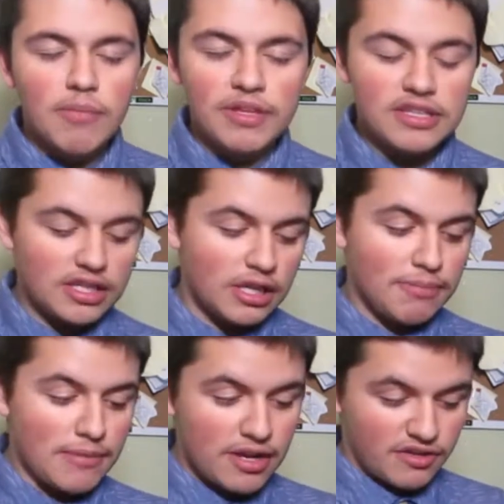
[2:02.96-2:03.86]
by the
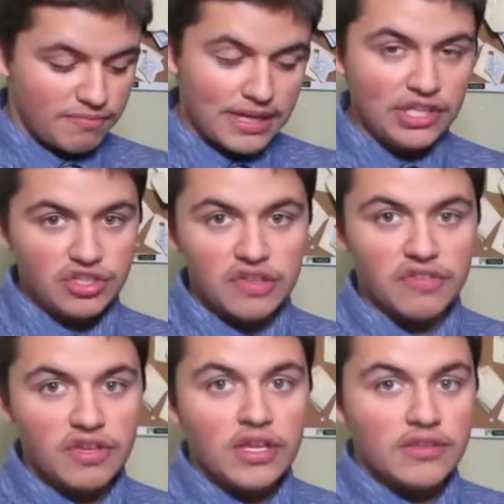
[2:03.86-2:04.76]
amount of
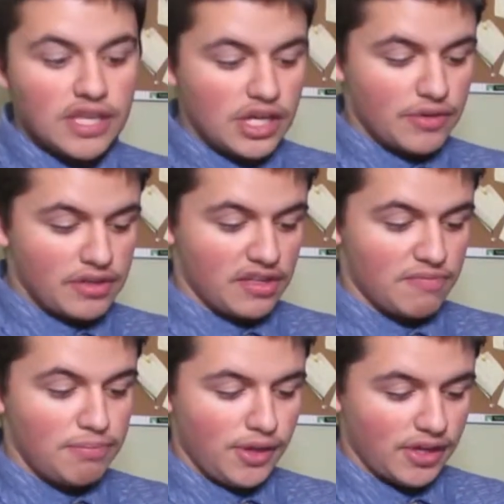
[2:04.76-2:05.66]
pages that are in this
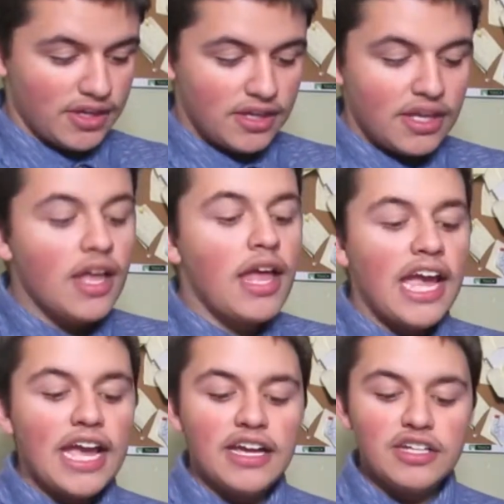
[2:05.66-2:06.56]
book.
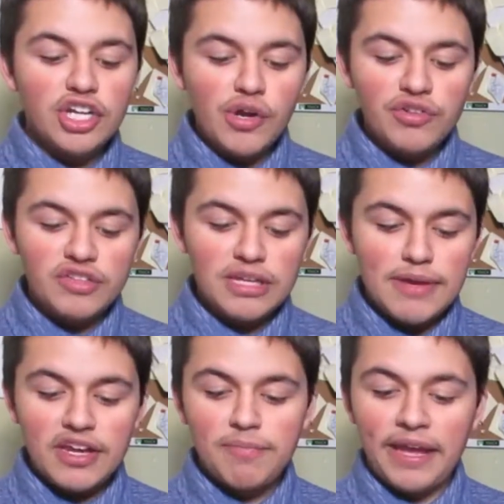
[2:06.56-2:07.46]
And you go to the
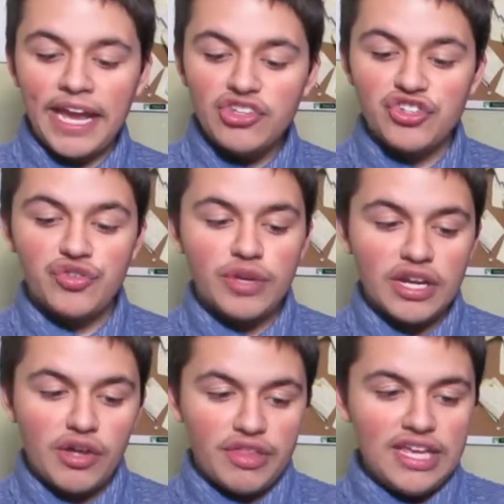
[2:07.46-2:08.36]
amount of pages, you get
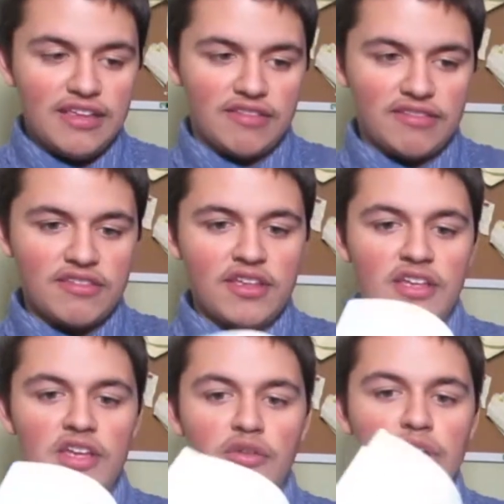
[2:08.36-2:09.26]
all these,
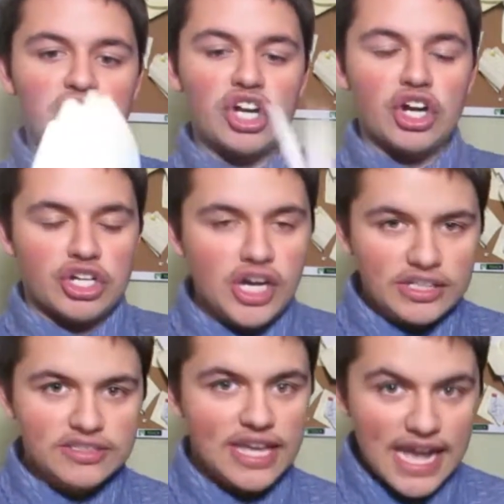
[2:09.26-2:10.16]
which are
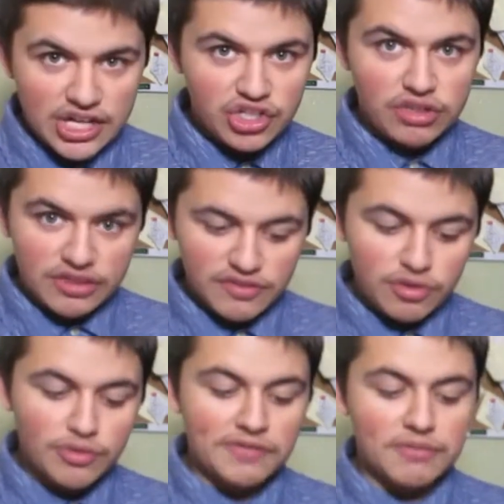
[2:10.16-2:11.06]
not actually the
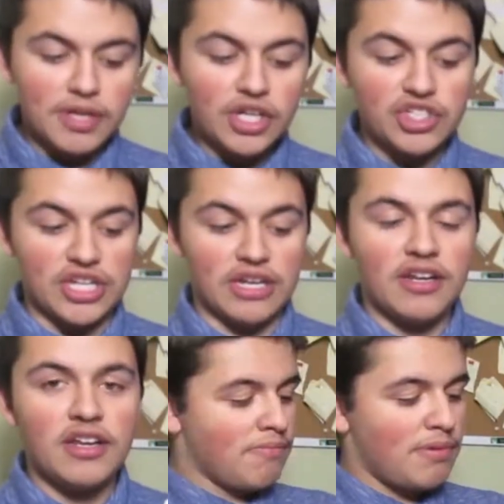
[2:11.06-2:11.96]
story of The Martian,
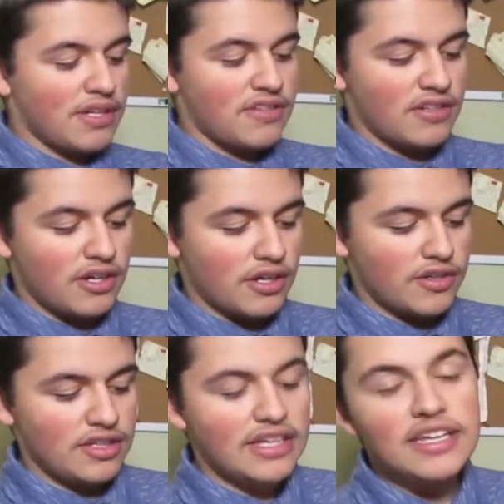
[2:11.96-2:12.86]
but are
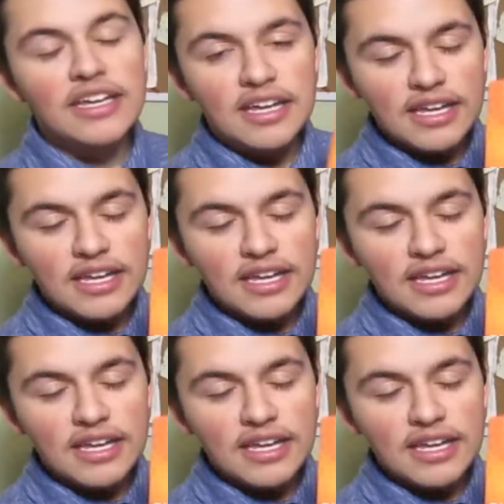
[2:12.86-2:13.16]
the